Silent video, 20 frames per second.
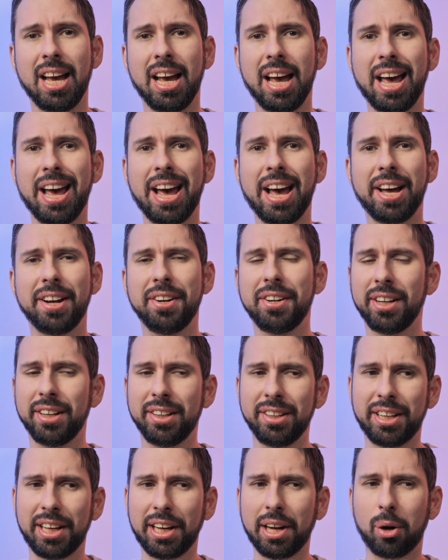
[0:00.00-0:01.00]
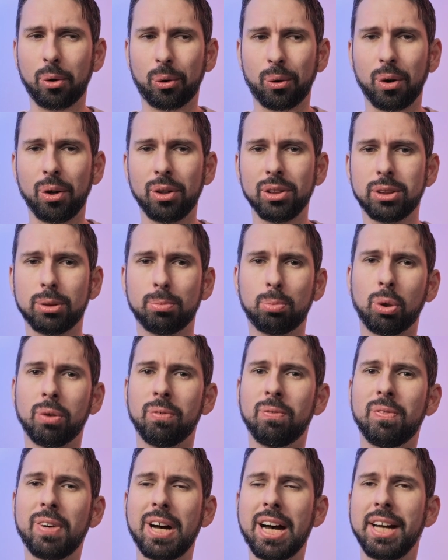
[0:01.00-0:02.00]
and they also
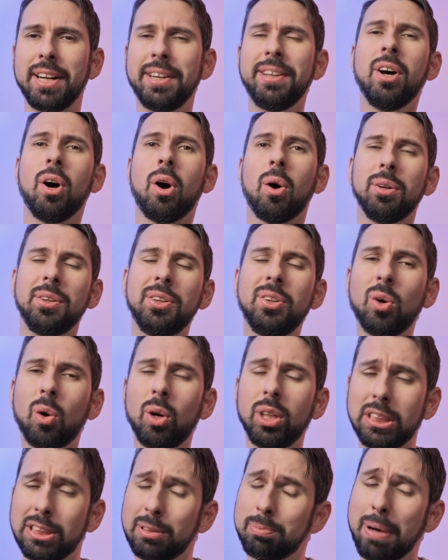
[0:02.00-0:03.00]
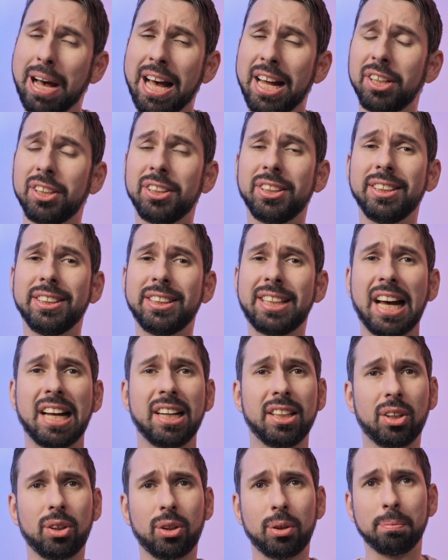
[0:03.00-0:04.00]
provide a noise pattern
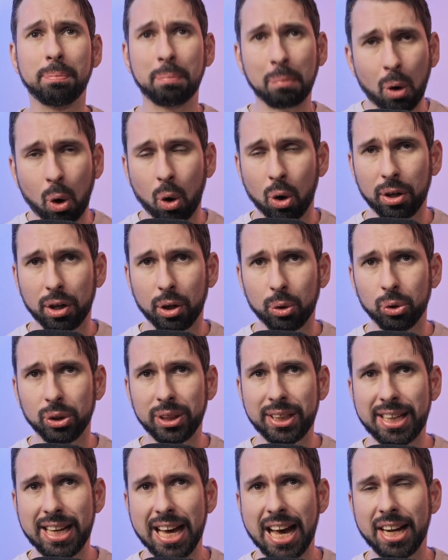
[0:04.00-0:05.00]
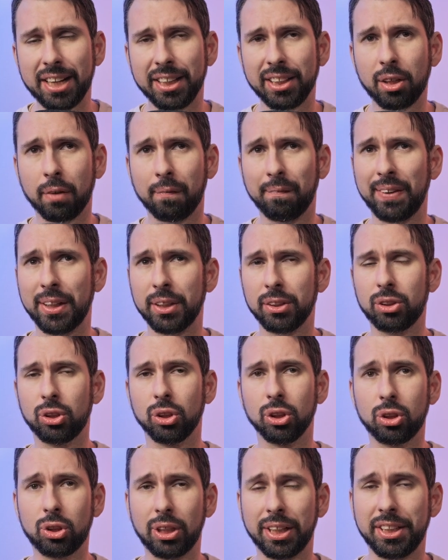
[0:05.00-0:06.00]
that are more organic compared
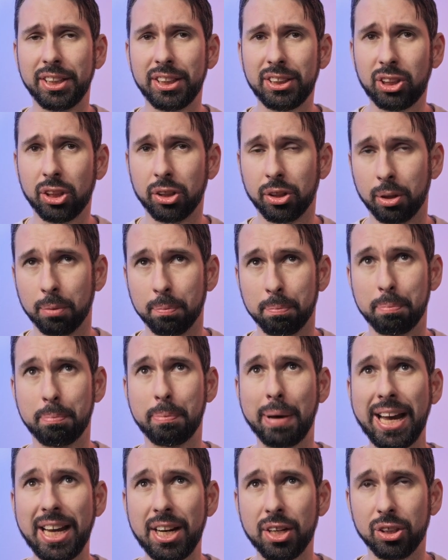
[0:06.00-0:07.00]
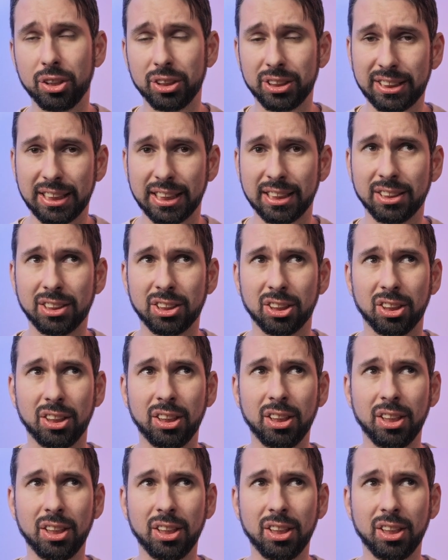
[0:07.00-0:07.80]
to a traditional Beyer sensor.